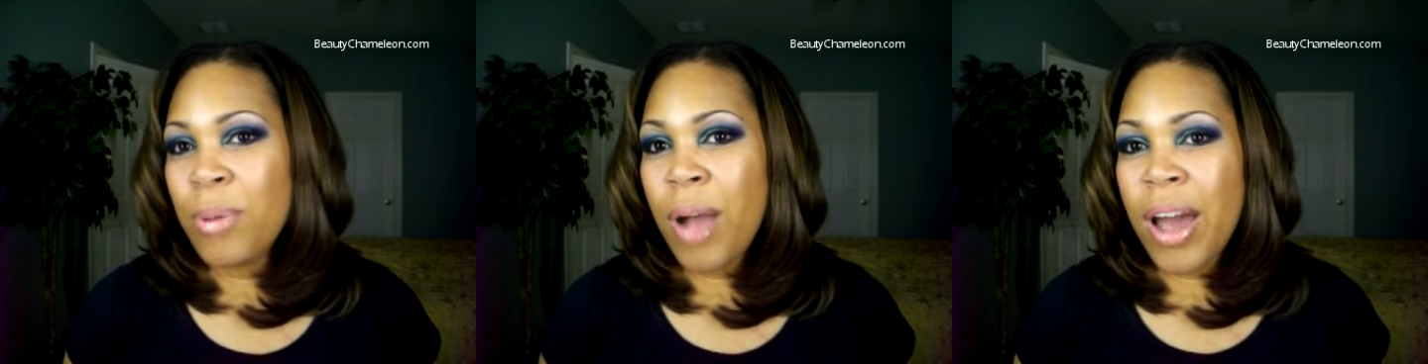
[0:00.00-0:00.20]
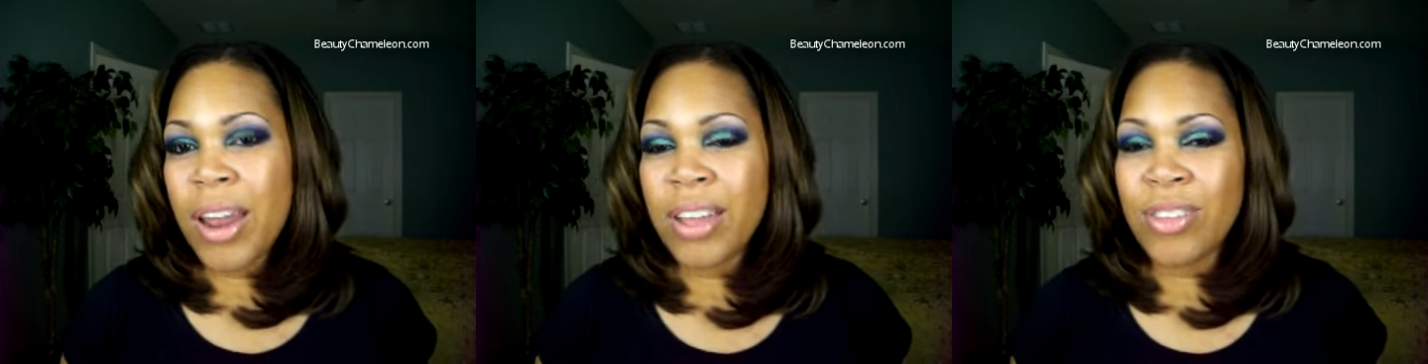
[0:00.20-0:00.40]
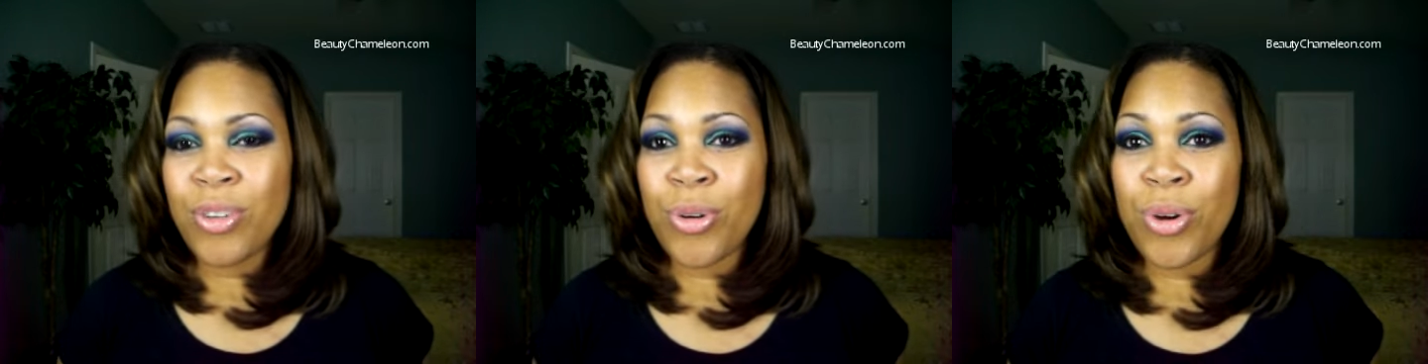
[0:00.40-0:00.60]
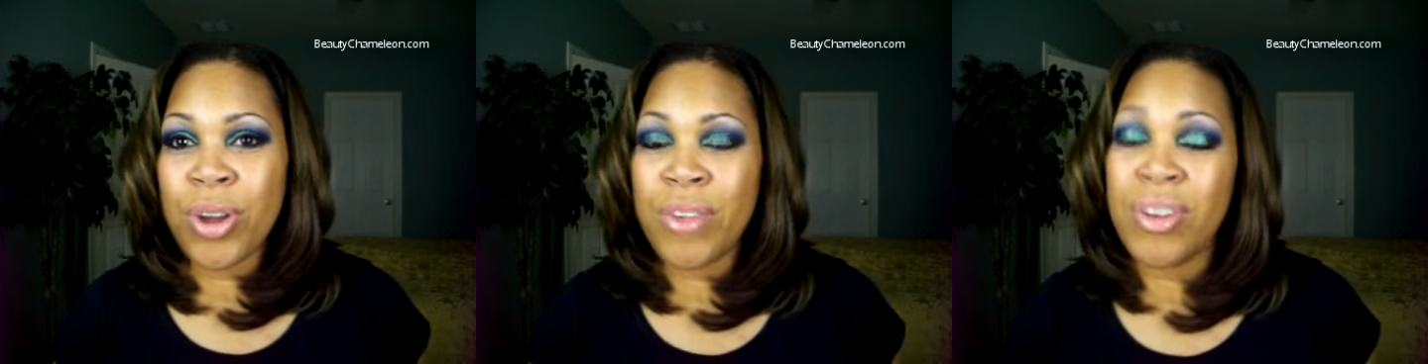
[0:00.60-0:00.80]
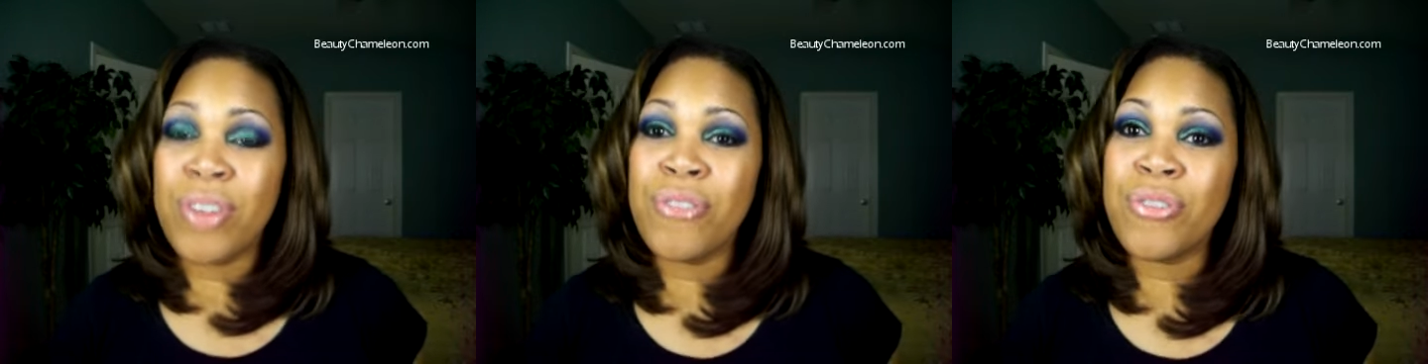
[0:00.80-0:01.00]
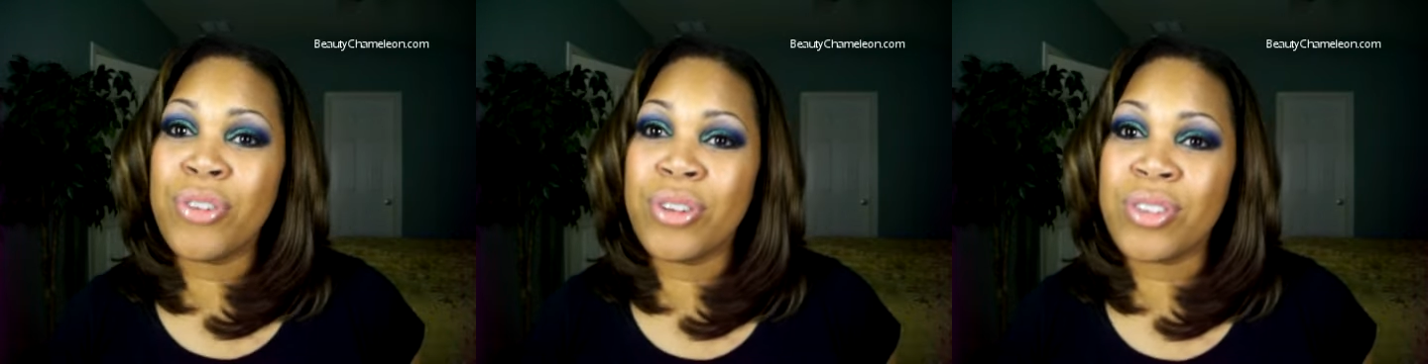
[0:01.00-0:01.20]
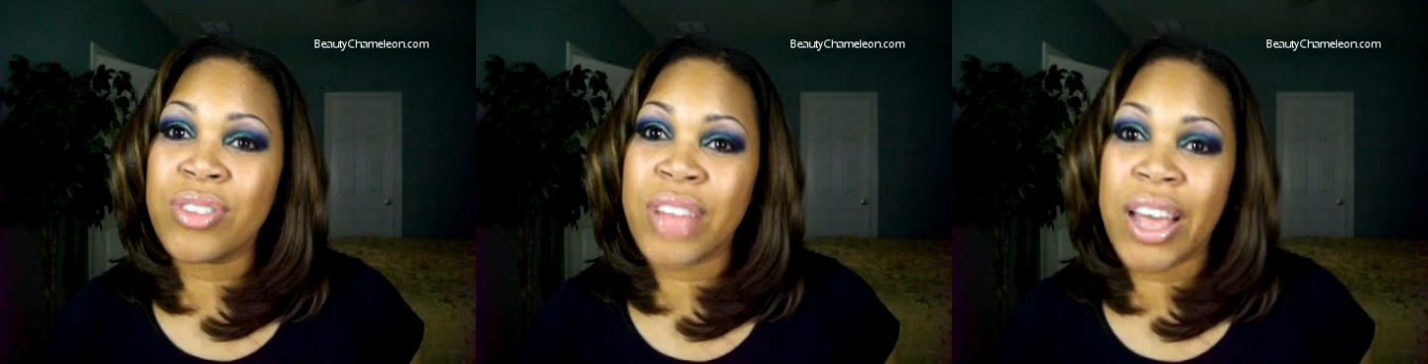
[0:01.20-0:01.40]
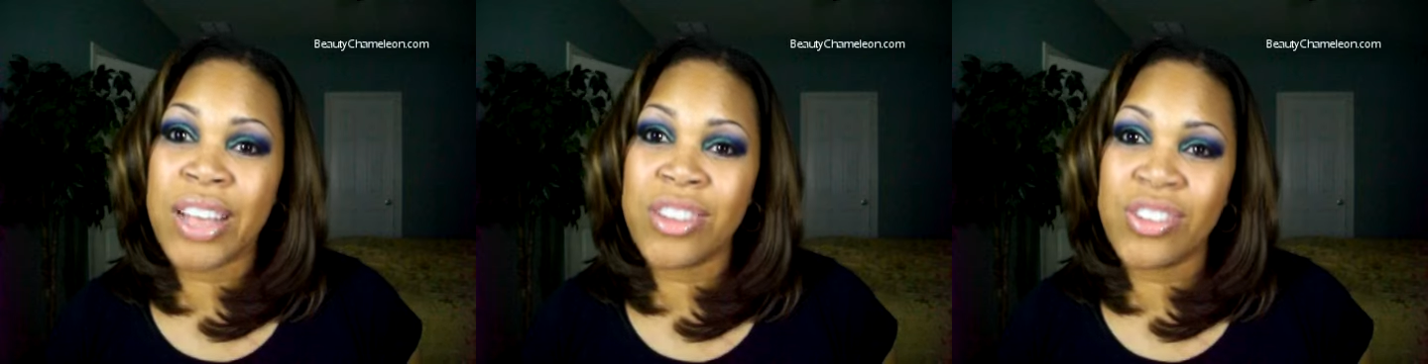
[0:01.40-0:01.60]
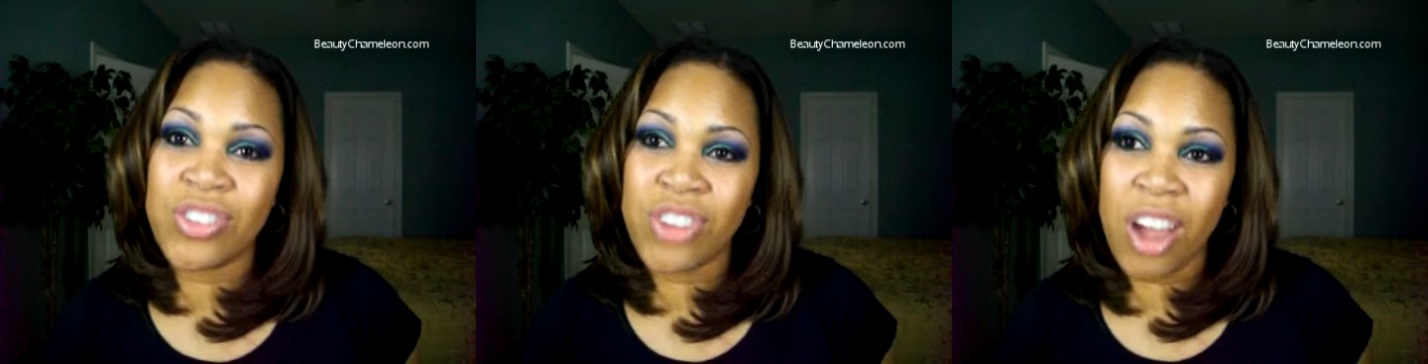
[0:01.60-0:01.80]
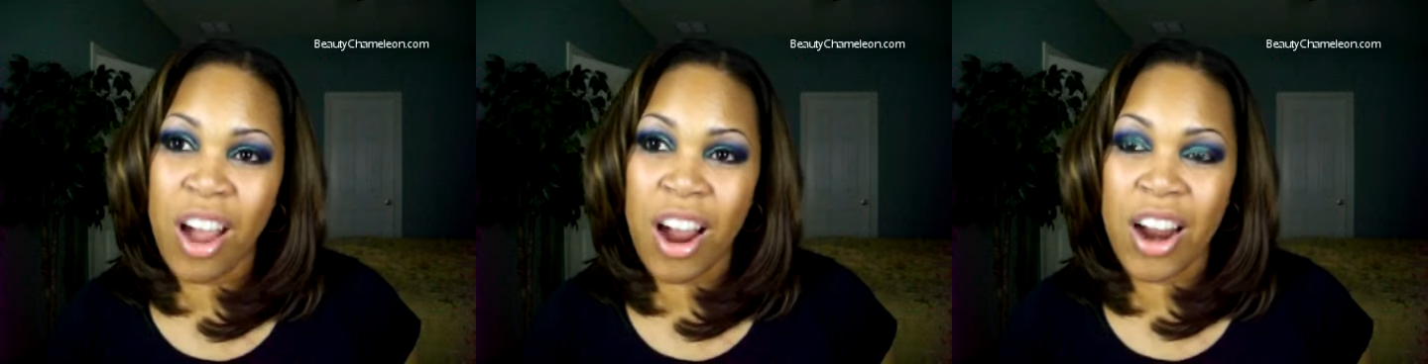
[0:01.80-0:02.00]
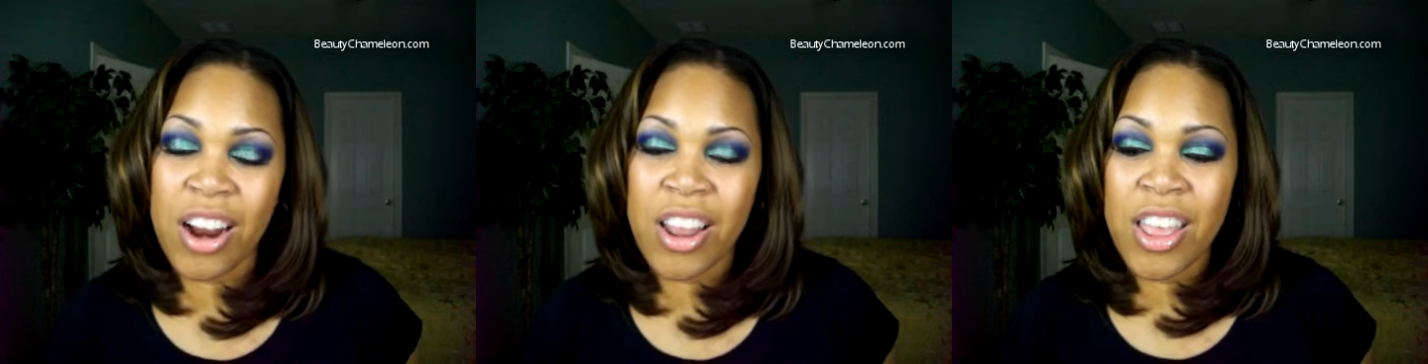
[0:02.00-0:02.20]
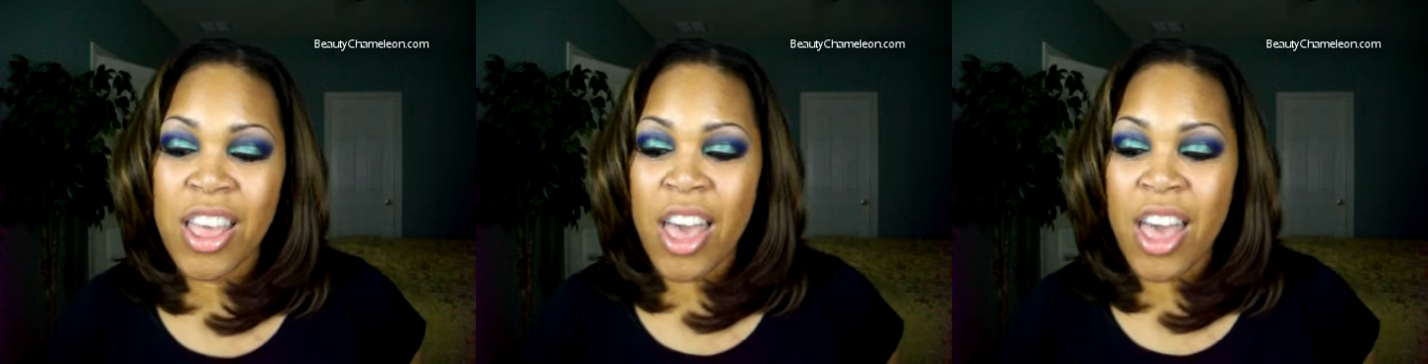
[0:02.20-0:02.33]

product or even a full size jar.